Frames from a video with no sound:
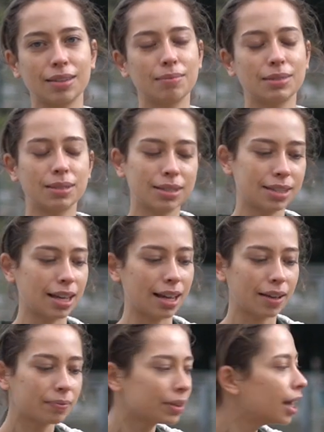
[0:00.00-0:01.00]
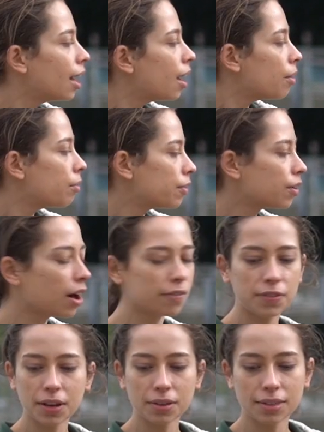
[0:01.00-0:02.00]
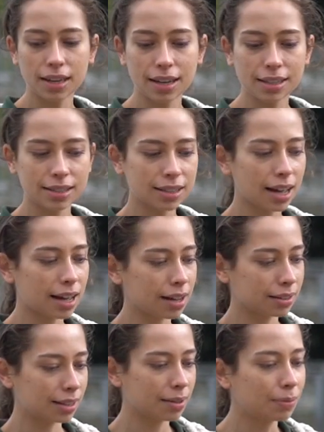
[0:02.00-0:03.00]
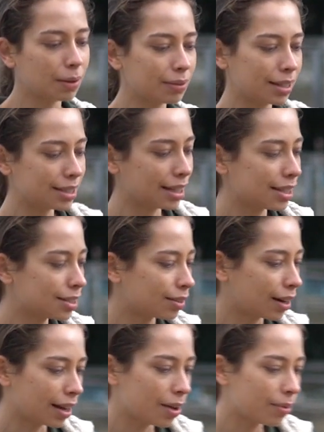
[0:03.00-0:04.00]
for them to see. We've got a few things that you probably see straight